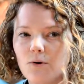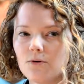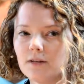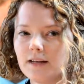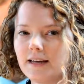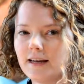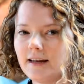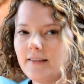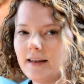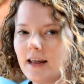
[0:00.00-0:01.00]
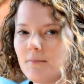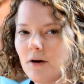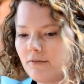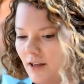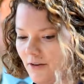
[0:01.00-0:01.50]
boldly in the name
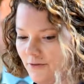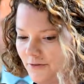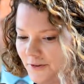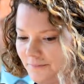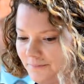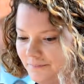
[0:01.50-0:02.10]
of love.